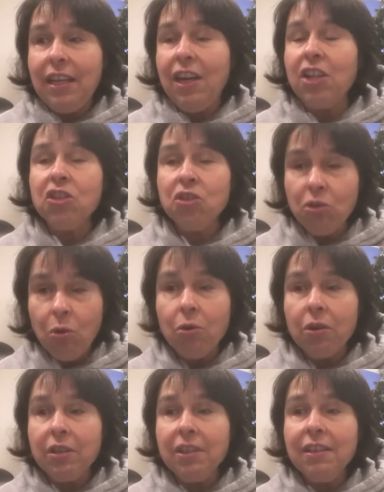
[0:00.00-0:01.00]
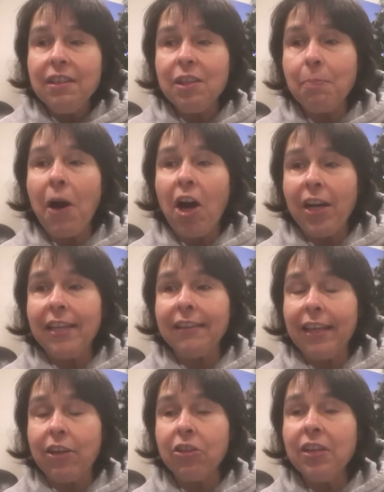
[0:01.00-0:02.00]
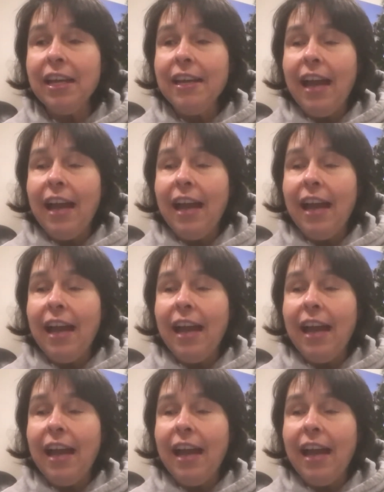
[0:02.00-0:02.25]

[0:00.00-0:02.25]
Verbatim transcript: adored the pocket letter,